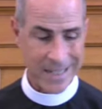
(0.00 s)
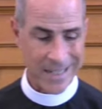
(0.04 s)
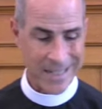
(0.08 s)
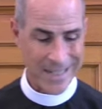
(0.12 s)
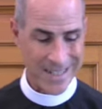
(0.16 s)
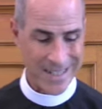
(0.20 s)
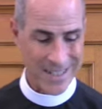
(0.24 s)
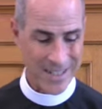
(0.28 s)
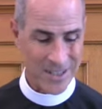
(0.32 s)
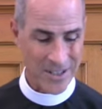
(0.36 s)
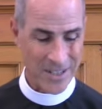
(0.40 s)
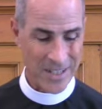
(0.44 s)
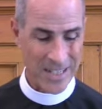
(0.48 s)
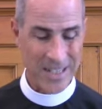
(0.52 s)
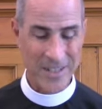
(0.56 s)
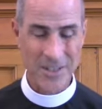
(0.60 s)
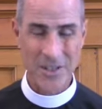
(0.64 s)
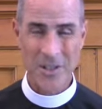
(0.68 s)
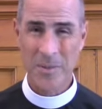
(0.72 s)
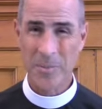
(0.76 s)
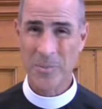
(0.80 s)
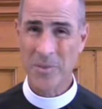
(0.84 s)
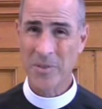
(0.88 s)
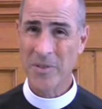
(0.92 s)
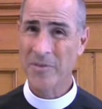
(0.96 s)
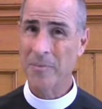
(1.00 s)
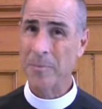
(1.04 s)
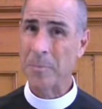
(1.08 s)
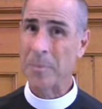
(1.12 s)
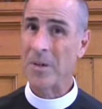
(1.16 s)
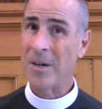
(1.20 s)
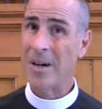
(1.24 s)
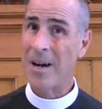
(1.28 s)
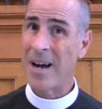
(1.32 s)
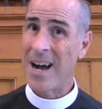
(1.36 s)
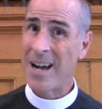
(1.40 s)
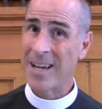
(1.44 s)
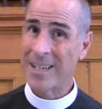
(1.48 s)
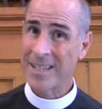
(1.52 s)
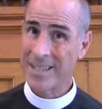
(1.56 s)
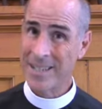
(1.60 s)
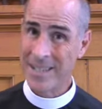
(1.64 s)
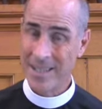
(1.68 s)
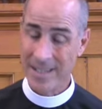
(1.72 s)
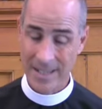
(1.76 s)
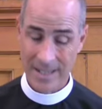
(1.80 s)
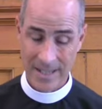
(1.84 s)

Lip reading: is in terms of proxy